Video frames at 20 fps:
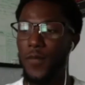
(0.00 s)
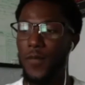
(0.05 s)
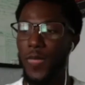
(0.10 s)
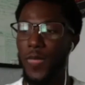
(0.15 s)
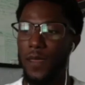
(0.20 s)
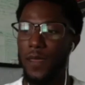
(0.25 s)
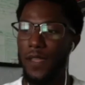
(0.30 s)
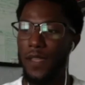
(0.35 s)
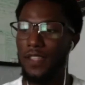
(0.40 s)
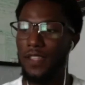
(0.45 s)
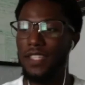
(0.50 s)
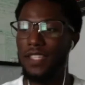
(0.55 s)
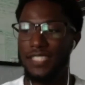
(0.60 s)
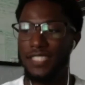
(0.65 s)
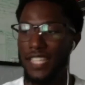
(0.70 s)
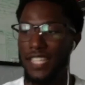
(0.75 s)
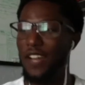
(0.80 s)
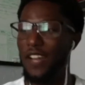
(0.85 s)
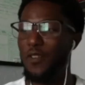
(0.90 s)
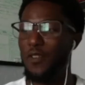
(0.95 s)
like let's say
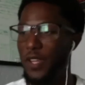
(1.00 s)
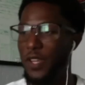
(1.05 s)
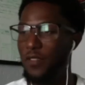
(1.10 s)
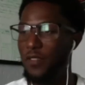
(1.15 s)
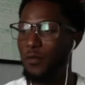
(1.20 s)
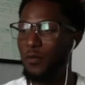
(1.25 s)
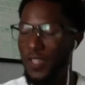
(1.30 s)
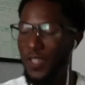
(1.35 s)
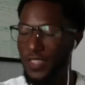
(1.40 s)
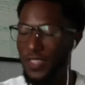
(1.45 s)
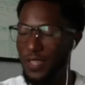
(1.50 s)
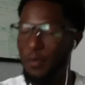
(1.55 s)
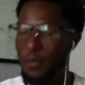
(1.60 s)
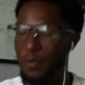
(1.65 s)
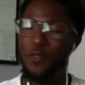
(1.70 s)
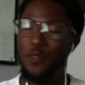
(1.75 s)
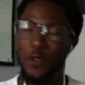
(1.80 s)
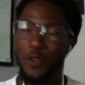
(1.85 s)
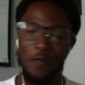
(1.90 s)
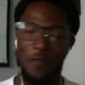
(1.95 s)
I work with them and
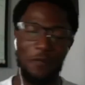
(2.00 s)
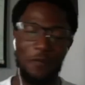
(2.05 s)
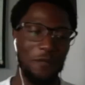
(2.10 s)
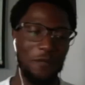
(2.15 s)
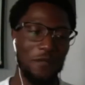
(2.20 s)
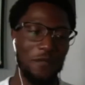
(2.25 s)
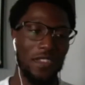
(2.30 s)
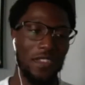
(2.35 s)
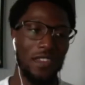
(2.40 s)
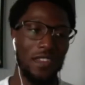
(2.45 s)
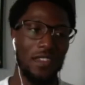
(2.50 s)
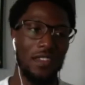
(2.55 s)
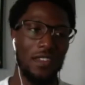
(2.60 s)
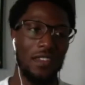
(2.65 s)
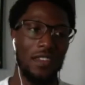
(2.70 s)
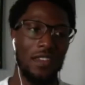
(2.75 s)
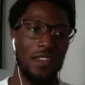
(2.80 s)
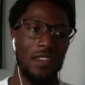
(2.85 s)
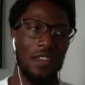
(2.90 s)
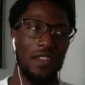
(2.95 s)
for them,
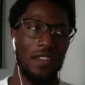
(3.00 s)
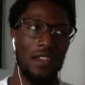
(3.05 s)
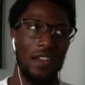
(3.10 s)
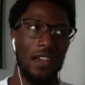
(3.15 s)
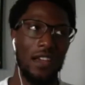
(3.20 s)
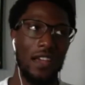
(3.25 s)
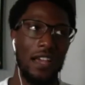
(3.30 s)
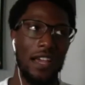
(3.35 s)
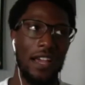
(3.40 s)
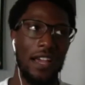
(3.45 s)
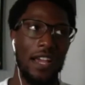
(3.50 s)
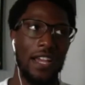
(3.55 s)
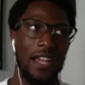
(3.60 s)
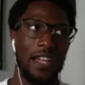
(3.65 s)
I